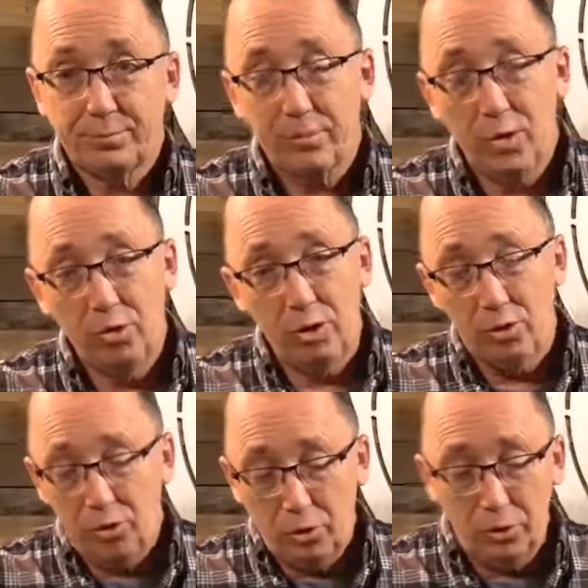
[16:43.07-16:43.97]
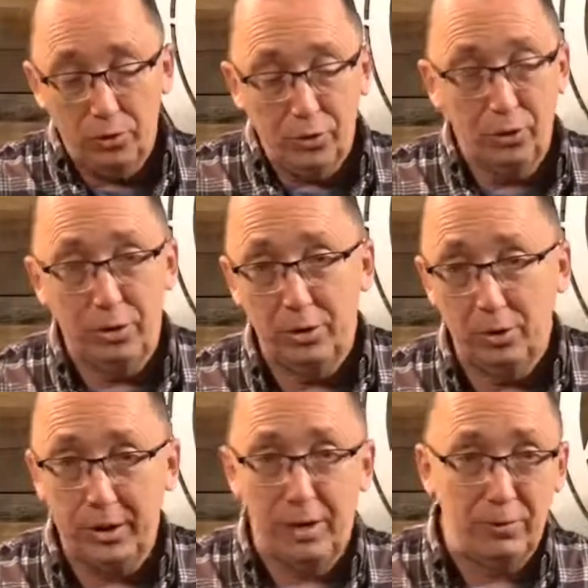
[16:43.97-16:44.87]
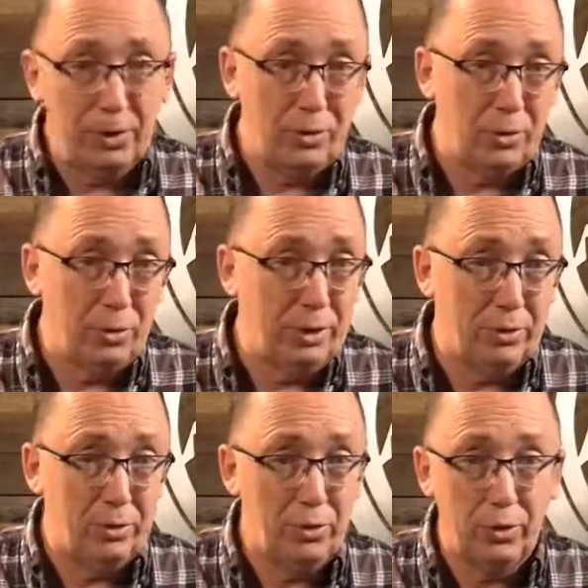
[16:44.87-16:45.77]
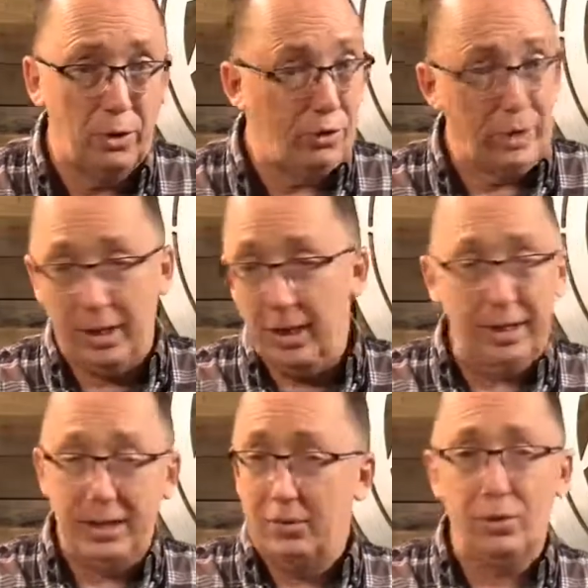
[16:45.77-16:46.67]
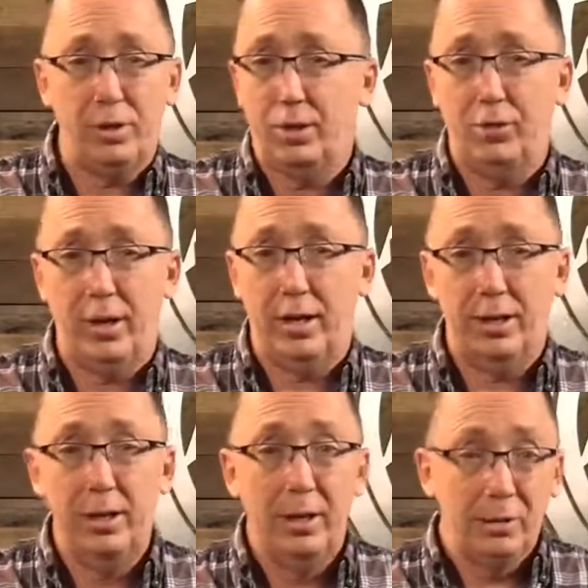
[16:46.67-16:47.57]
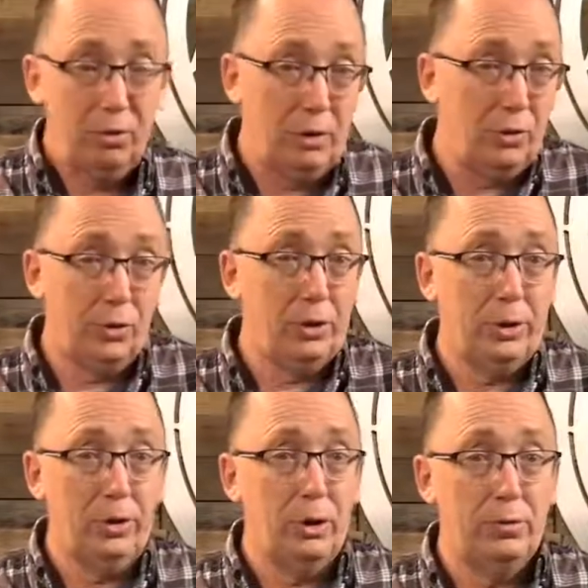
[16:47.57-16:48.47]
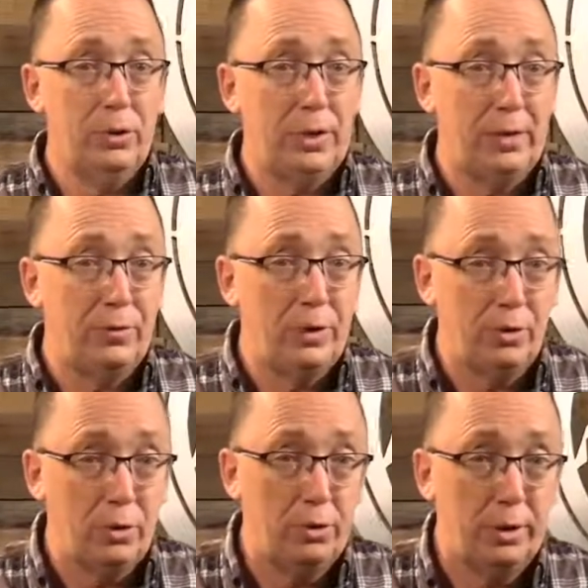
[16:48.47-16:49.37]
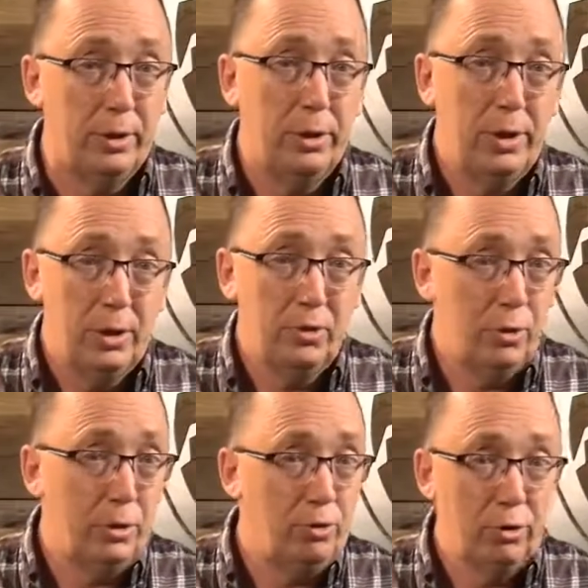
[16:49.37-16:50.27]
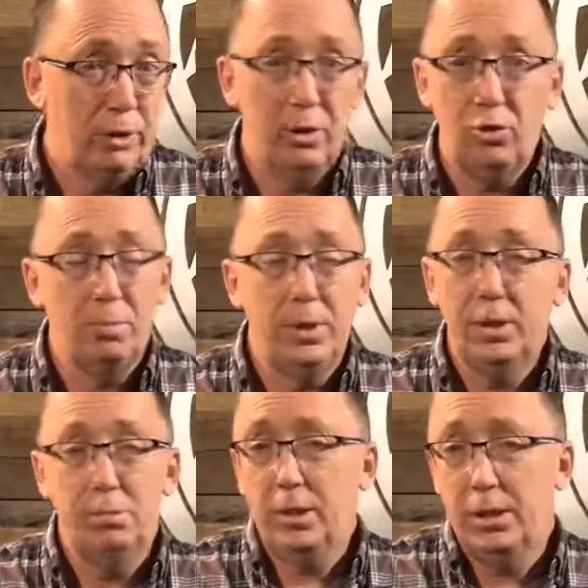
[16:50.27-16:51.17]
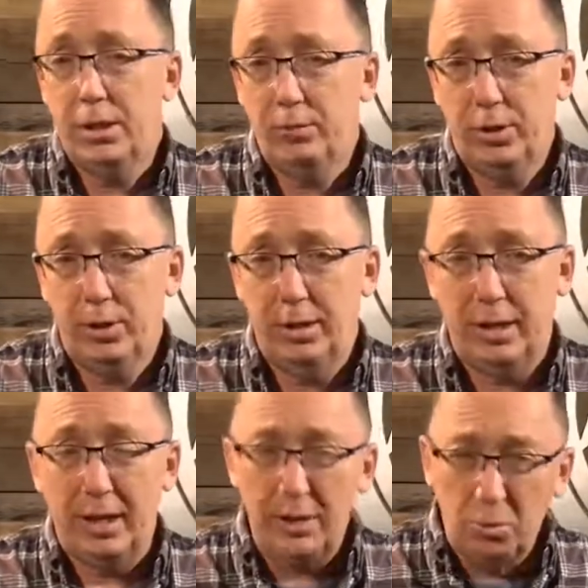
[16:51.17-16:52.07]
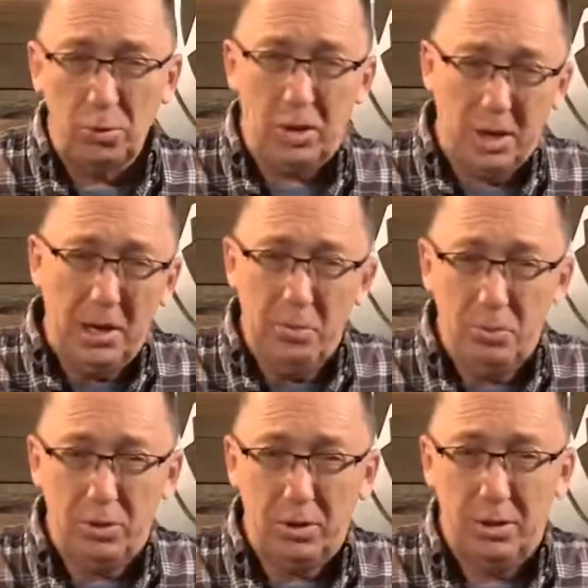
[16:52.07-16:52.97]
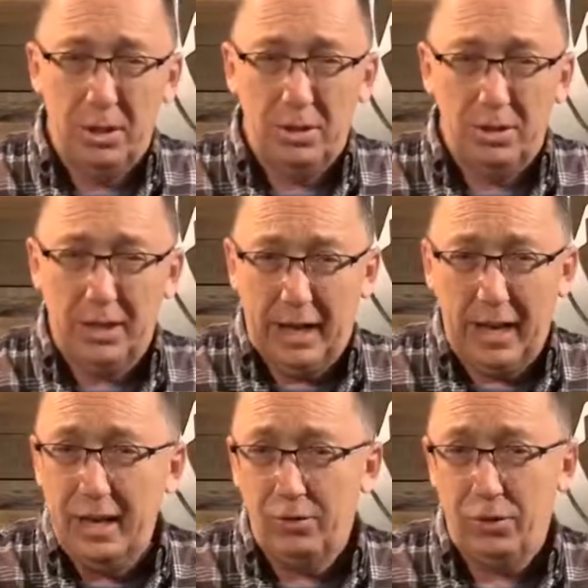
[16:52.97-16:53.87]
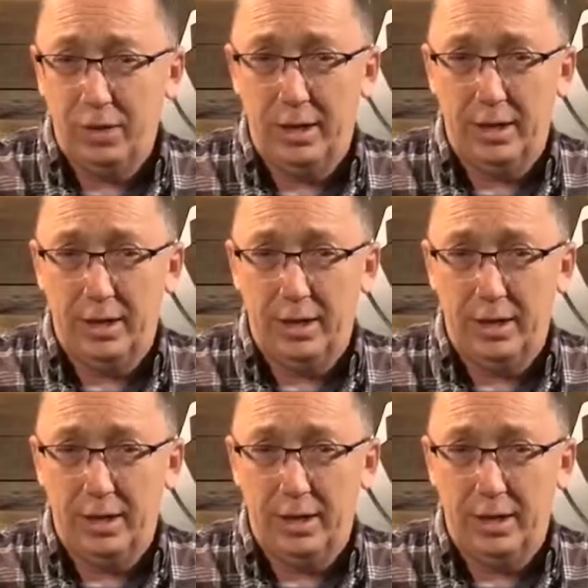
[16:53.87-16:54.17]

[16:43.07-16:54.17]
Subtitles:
Jesus could have certainly looked out for his own interests first, and he never does that. Jesus certainly could have looked out for his own agendas, but he never did that. And there were times to cave on that.